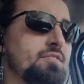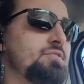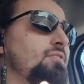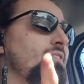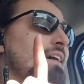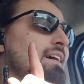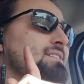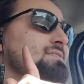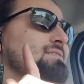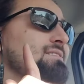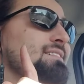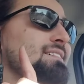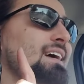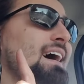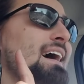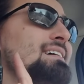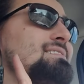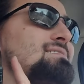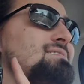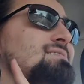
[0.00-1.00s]
actually
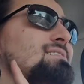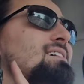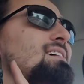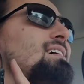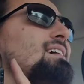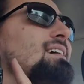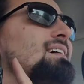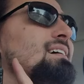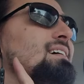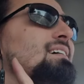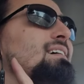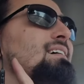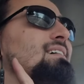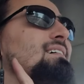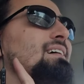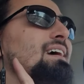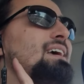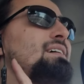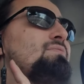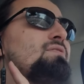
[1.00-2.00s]
has
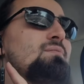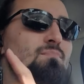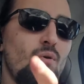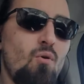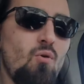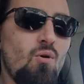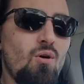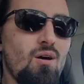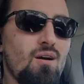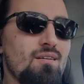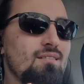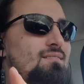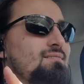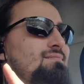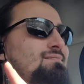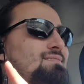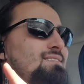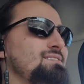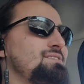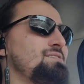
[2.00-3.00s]
even more
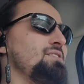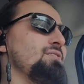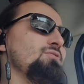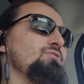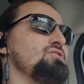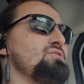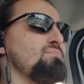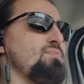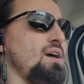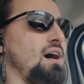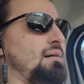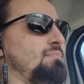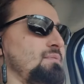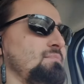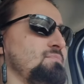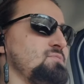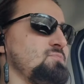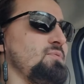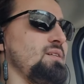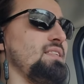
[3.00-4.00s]
synergy
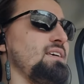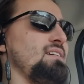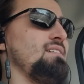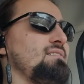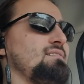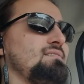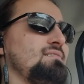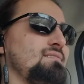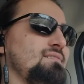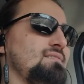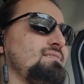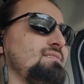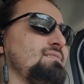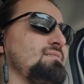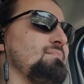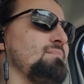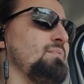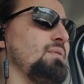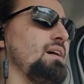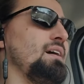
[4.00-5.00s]
problems with it.
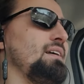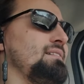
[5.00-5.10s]
But